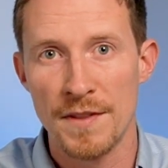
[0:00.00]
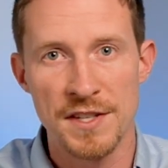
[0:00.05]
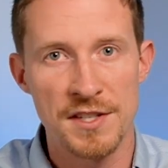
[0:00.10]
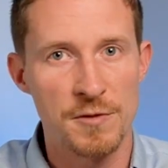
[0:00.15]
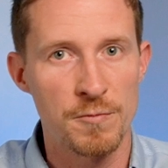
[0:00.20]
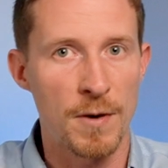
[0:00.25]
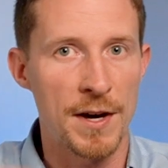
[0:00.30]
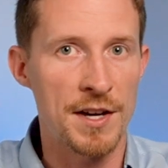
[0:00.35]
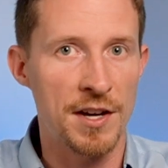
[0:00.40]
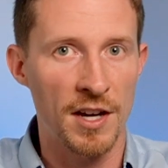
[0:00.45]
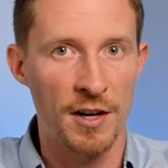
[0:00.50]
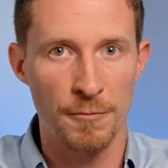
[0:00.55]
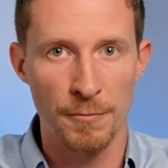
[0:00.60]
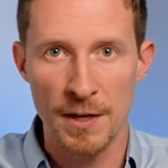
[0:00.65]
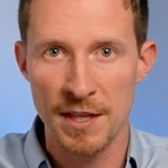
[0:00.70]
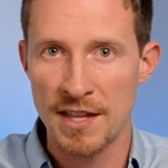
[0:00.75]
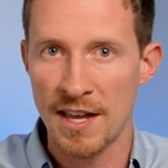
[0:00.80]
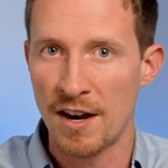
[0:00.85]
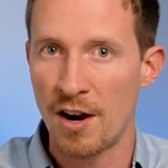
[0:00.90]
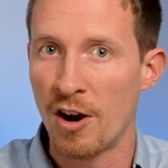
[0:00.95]
This is why you got to
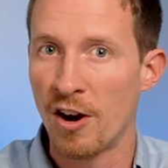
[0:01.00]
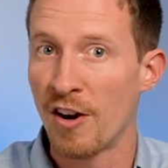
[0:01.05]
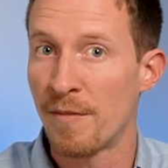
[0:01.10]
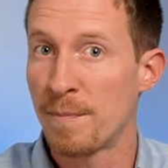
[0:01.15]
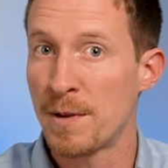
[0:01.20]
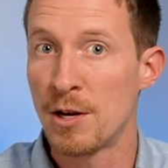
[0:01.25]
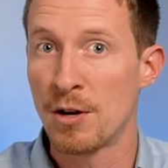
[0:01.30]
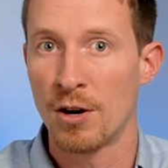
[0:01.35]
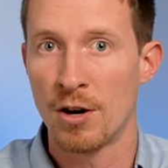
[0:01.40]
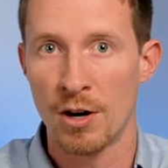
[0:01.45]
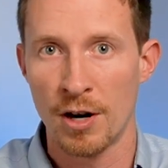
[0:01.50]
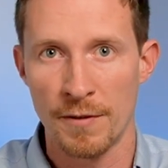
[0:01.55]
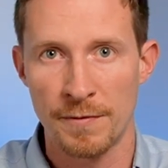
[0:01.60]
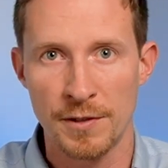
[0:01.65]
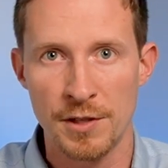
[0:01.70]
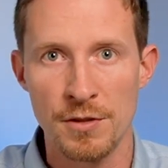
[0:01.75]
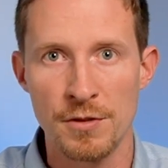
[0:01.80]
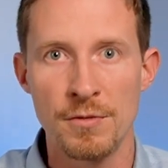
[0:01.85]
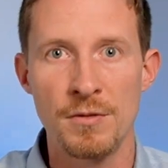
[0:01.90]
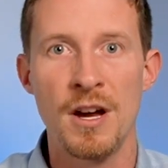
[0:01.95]
read that RFP or
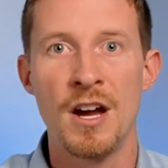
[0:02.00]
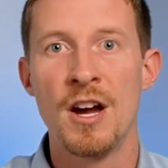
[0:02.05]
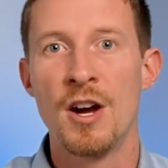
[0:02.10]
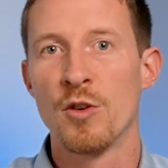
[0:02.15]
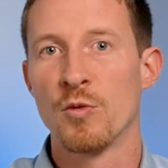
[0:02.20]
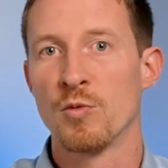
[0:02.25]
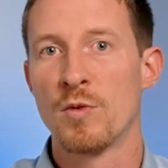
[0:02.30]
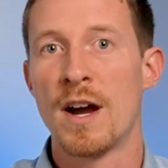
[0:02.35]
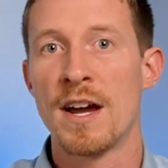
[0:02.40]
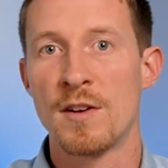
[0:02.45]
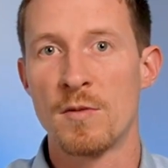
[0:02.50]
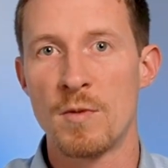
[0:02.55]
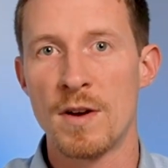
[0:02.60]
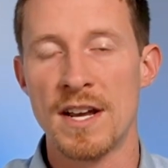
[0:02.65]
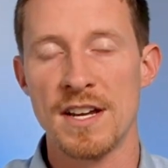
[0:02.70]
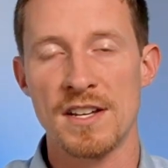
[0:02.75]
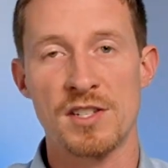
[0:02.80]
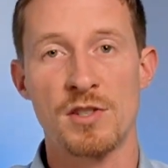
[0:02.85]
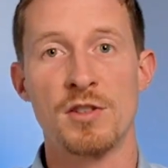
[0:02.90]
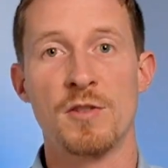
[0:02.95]
RFQ right
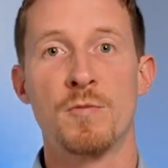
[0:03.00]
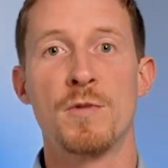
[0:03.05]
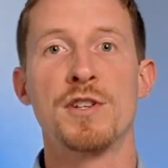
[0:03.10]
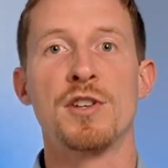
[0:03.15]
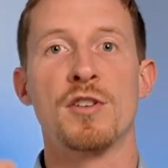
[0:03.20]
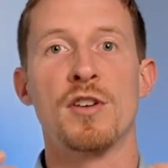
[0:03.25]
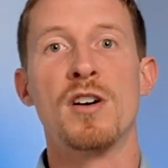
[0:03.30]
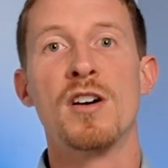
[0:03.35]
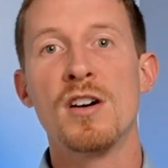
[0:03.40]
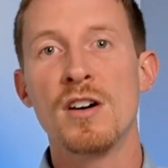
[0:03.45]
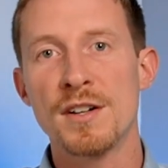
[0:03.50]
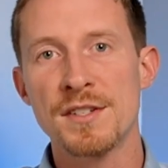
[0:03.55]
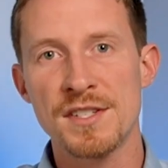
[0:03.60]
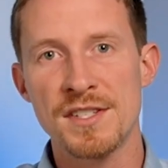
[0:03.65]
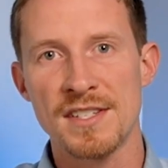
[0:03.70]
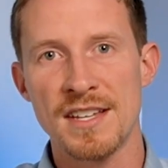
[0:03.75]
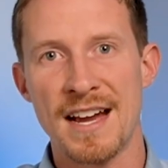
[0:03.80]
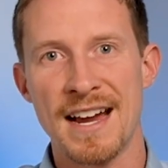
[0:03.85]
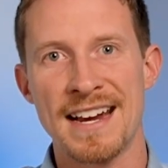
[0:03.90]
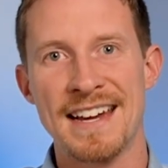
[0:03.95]
away, so that when you're on
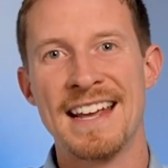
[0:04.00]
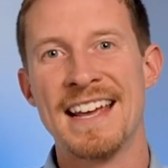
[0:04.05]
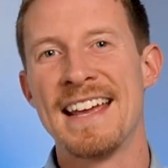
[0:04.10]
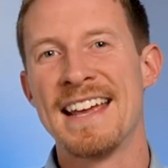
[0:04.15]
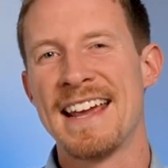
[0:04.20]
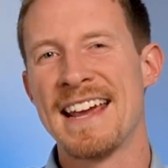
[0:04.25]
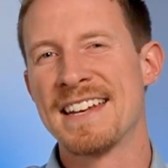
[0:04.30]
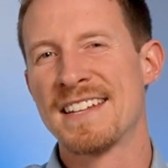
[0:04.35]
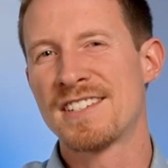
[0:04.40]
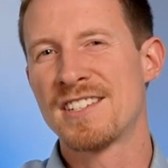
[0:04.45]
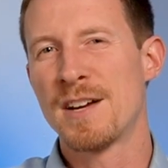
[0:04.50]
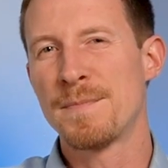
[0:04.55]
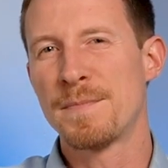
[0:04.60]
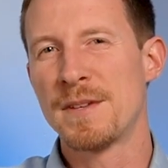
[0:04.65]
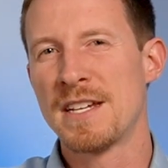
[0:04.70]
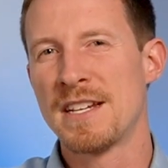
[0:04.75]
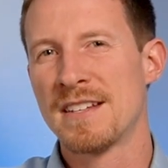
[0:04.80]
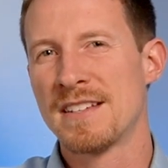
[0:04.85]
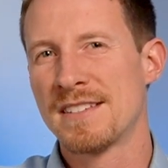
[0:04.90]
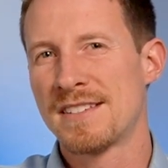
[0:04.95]
site and
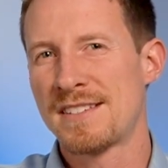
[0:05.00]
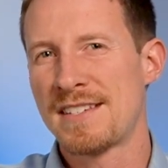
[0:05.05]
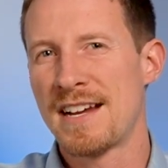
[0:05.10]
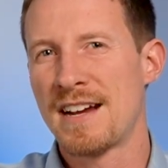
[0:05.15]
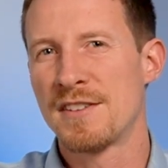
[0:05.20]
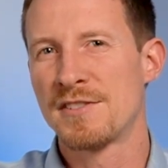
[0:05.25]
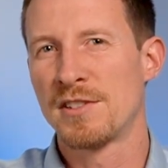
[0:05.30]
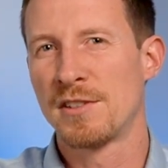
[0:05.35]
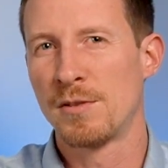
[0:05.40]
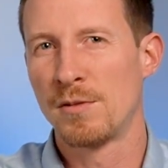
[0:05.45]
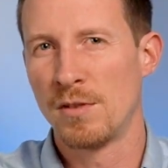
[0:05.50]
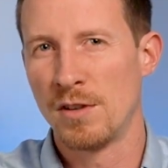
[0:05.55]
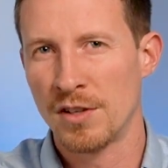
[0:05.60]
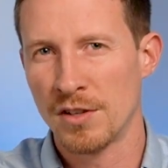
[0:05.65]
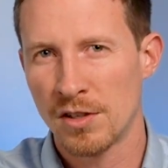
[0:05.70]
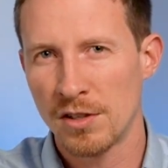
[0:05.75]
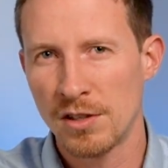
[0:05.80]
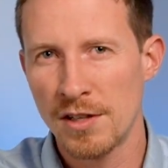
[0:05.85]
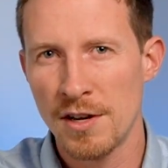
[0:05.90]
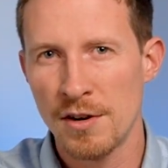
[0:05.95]
something sounds a little
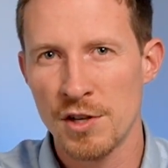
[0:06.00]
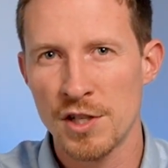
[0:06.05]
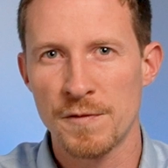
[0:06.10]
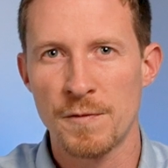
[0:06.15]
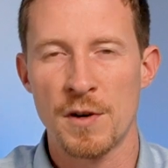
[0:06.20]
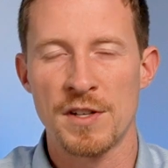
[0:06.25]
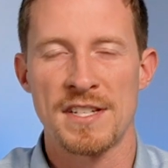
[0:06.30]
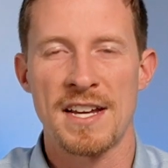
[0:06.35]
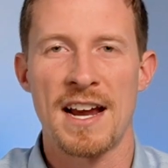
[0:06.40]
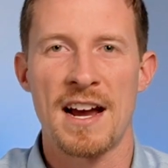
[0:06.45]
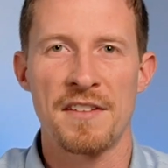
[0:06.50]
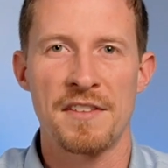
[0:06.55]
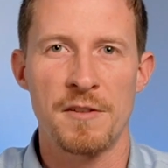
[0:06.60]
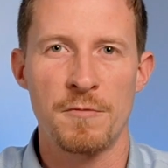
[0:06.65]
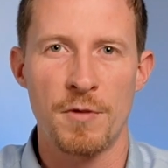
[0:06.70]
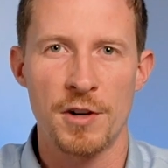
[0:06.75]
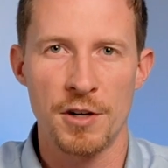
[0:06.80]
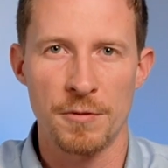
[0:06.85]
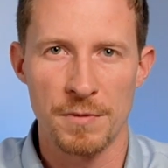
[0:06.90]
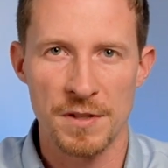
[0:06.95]
unclear as far as how they
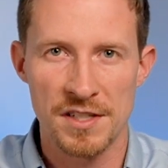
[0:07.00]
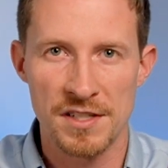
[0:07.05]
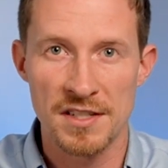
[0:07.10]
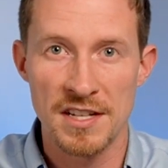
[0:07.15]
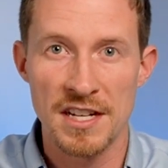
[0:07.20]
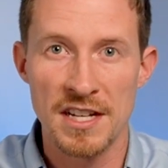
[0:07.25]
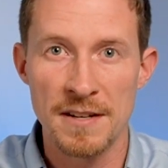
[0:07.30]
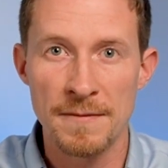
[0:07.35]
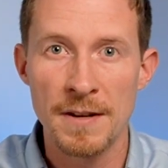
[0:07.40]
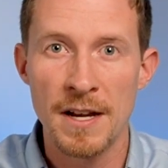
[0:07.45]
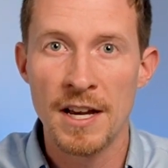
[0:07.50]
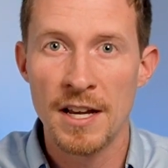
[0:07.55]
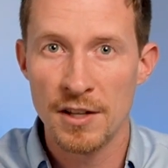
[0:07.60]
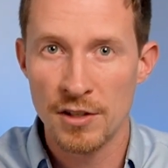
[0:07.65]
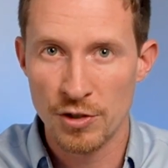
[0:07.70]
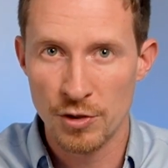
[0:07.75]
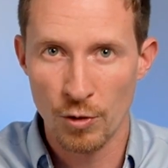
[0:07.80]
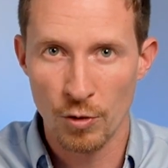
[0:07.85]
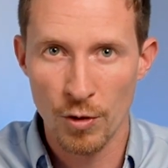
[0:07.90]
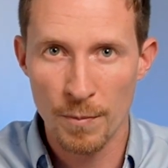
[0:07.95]
want to receive
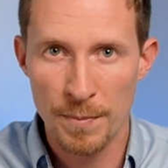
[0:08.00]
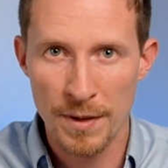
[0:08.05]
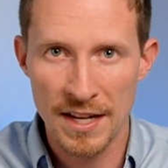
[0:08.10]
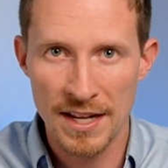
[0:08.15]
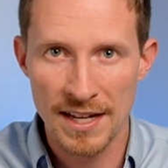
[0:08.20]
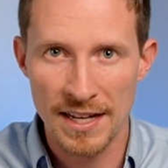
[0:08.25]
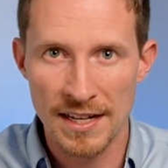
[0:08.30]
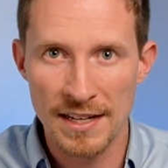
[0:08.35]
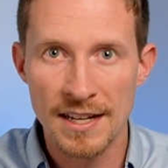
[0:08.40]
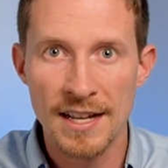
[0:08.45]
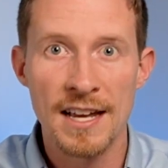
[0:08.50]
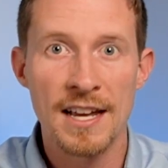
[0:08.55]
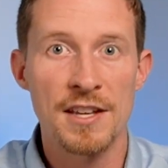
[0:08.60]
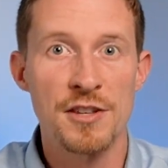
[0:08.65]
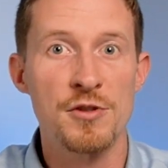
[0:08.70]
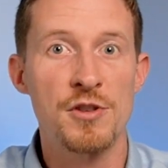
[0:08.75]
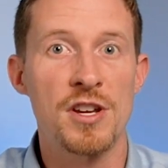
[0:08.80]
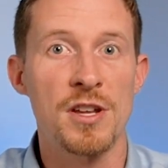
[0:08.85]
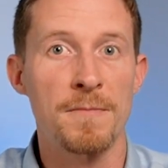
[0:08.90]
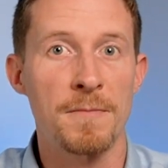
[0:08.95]
your bid,
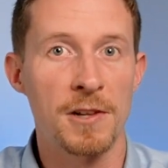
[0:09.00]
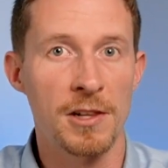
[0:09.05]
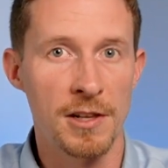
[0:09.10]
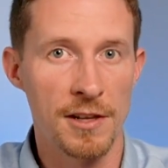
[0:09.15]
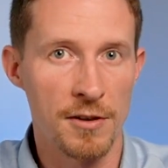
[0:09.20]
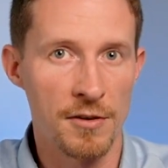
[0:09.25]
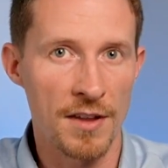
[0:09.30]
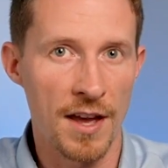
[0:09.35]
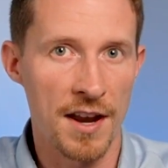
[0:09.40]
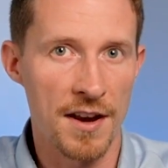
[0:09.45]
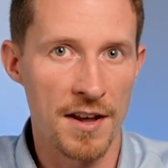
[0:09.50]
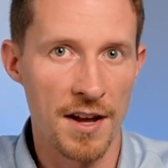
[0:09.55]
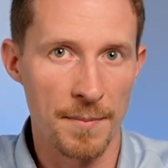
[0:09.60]
you can clear that